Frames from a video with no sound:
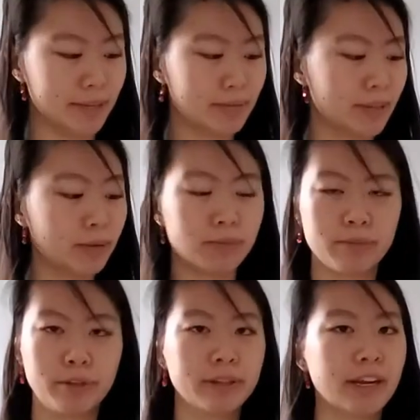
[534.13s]

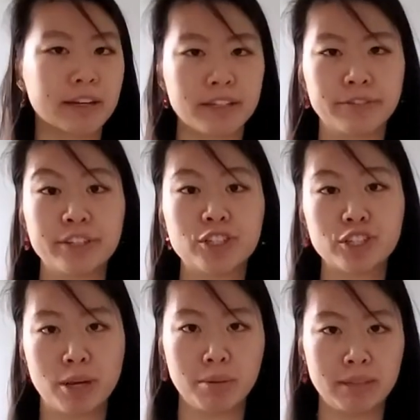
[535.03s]
They're not gonna reach
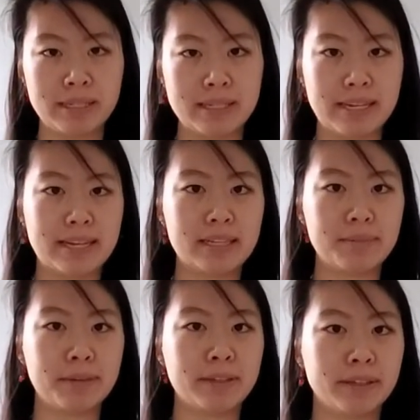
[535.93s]
double in size,
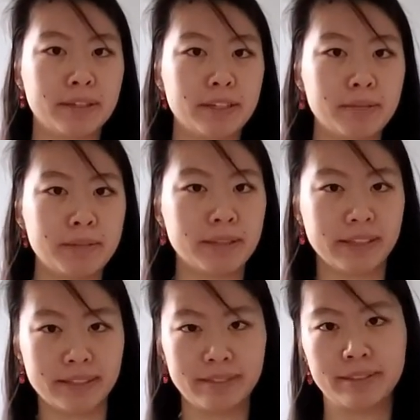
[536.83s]
but they're gonna be
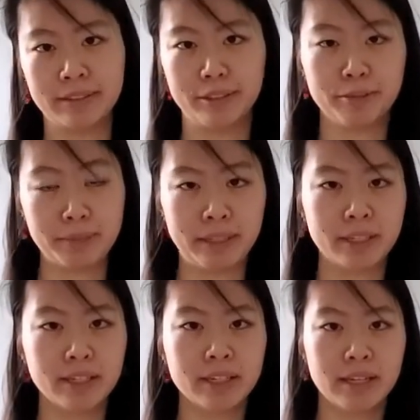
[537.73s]
like a little bigger.
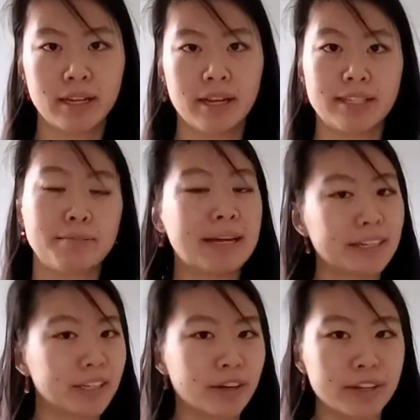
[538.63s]
Depending
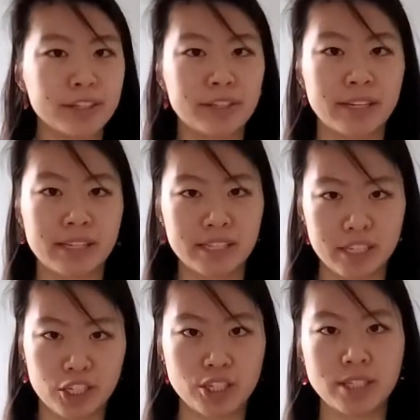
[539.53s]
on the
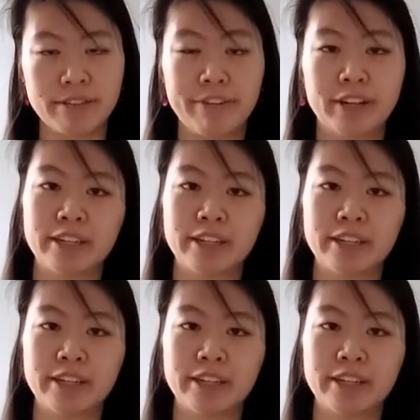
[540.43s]
conditions of your